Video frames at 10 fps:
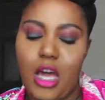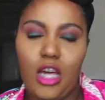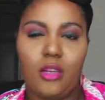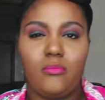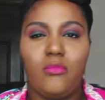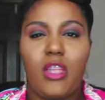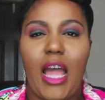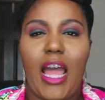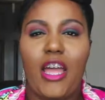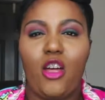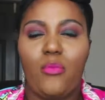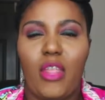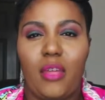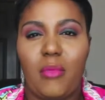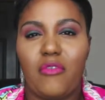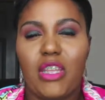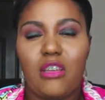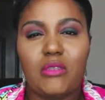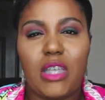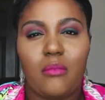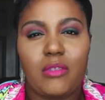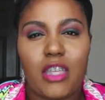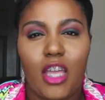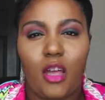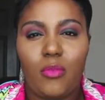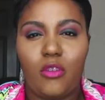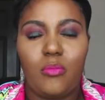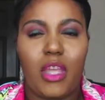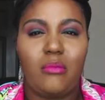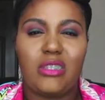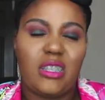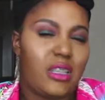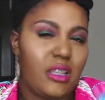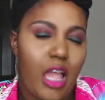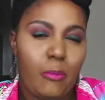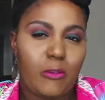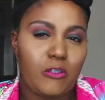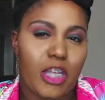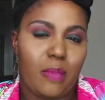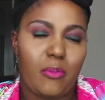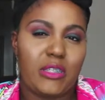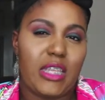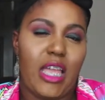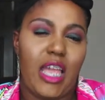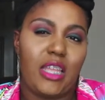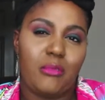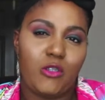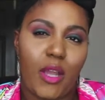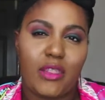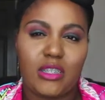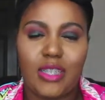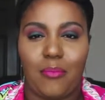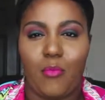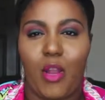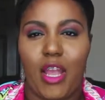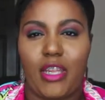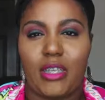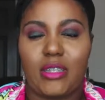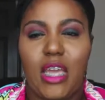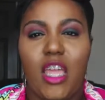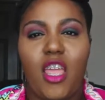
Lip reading: I hope that my video was able to help you, be able to help you shop and say, hey, let me try this type of product.